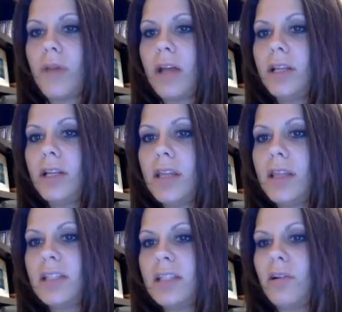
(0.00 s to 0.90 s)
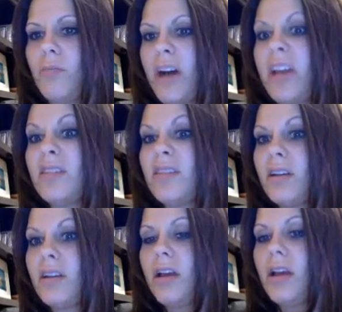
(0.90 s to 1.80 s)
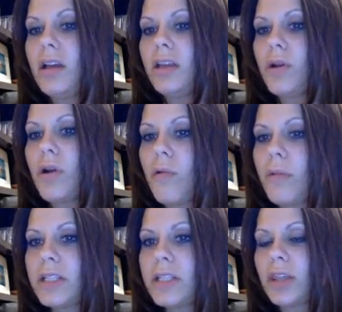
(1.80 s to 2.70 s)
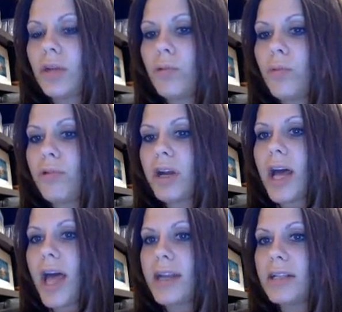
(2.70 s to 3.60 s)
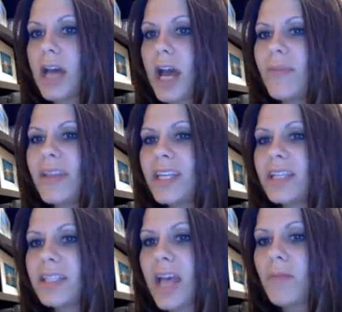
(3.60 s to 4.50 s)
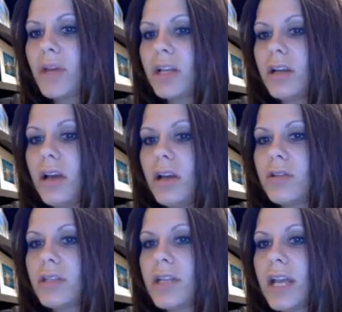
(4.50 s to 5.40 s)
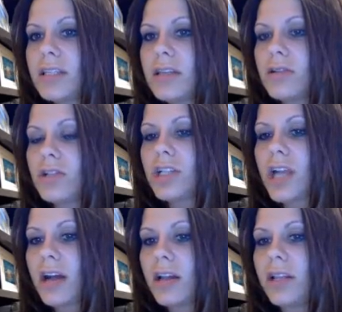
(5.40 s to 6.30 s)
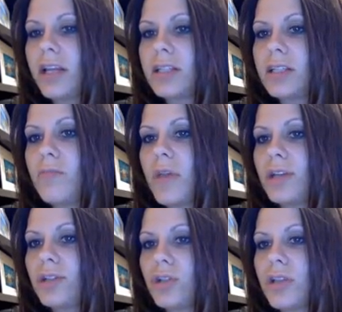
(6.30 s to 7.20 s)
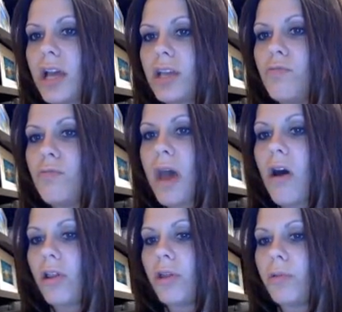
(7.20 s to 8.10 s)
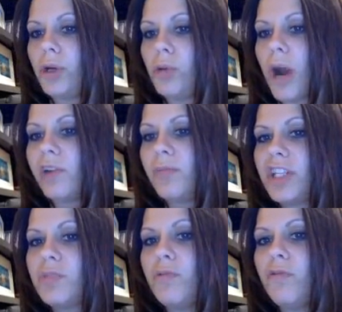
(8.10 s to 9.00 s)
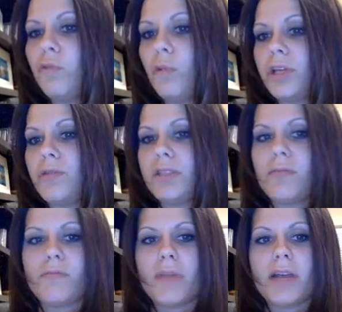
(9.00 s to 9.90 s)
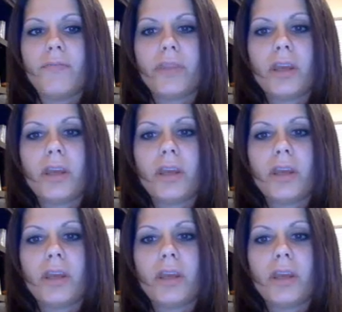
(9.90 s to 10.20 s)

by clicking this little button. You can always get the rubric ahead of time in the assignment, so it's a nice little checklist to make sure that you met all the requirements before you submit.